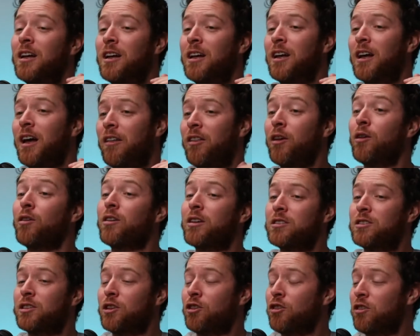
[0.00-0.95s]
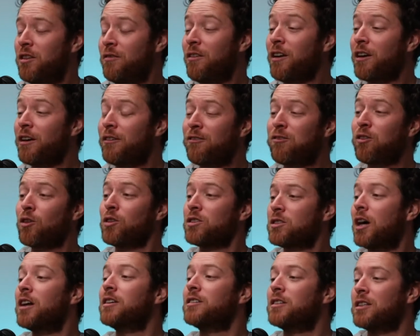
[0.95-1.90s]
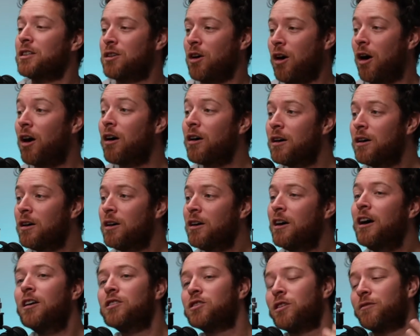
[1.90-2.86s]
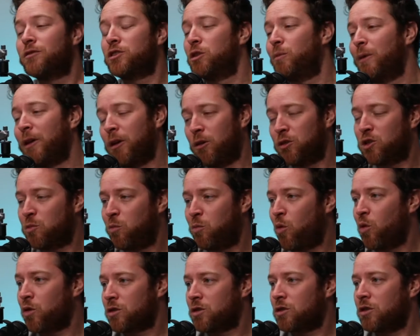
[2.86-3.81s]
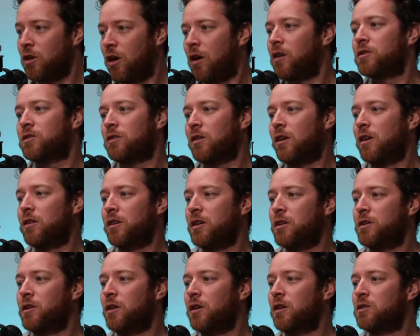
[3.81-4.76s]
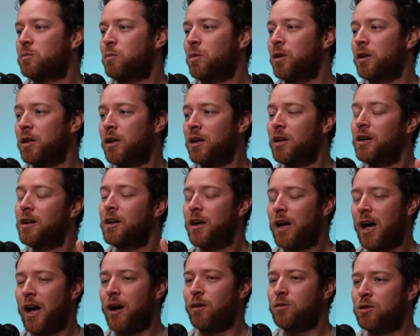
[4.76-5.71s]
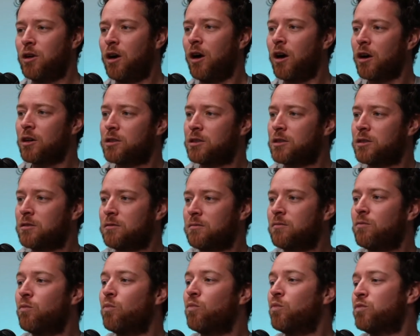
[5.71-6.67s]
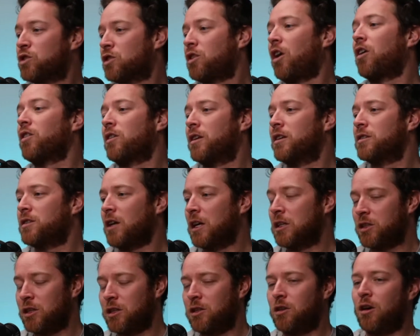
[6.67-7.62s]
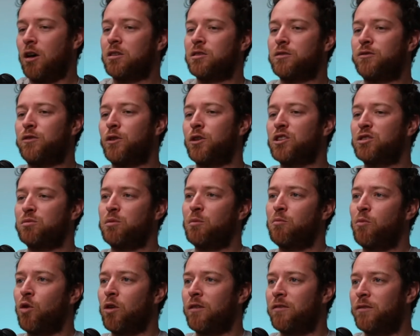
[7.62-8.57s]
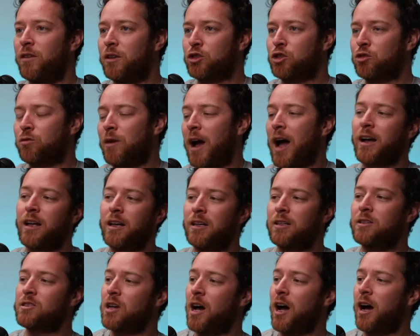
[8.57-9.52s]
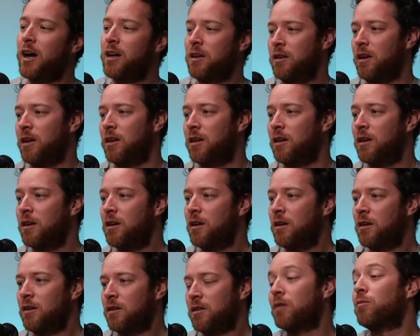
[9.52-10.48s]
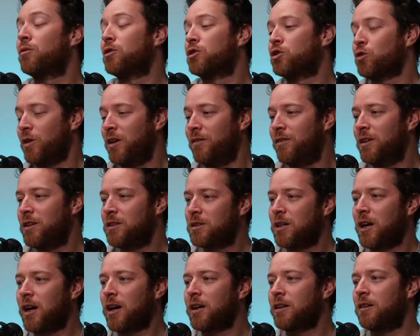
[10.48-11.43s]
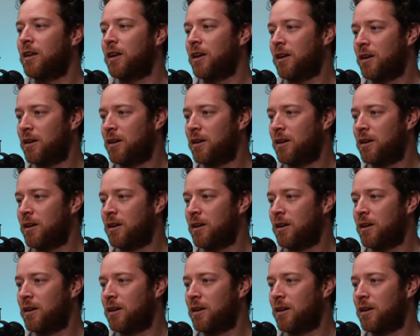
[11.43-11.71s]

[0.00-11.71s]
And they were considered the very first hunting dog. So obviously we know sports dogs are hunting dogs, but Hound Dogs started as hunting dogs first, but more of the tracking side than the retrieving side, like